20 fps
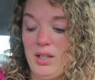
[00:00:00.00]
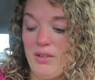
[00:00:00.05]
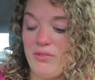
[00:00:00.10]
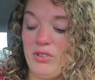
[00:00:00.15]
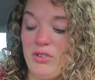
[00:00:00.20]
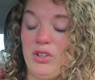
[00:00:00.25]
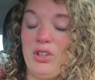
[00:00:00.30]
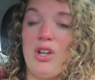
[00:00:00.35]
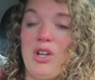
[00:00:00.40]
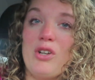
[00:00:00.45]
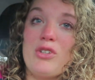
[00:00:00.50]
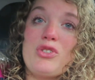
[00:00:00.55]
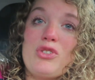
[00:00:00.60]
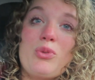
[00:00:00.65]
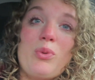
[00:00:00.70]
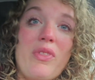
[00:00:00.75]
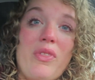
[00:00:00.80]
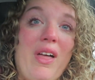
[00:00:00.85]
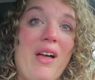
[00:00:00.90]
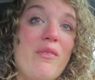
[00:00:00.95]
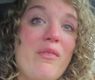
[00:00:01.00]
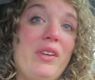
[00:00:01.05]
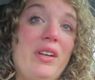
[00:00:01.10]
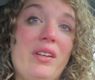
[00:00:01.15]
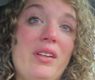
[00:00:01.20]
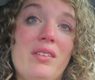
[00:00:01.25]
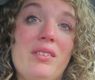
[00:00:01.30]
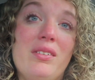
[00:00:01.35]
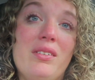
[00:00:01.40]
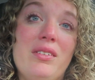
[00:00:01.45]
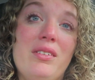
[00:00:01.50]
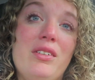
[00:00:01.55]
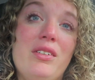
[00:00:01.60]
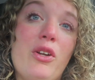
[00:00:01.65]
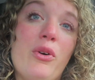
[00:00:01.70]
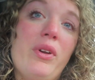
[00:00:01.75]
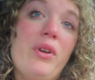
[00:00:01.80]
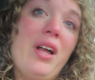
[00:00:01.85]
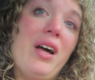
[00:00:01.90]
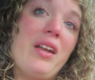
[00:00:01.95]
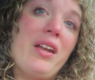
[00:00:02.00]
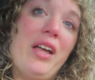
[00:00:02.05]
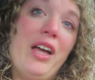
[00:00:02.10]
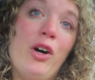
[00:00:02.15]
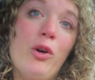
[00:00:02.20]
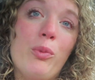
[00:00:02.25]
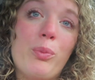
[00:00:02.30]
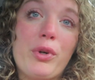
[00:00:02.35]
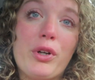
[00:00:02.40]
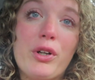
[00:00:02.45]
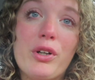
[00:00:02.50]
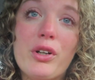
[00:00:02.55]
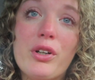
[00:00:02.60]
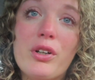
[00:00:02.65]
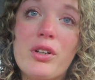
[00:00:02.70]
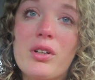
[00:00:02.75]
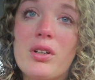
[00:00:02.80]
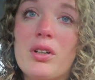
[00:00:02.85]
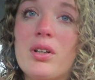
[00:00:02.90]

feel lost with knowing how to help her.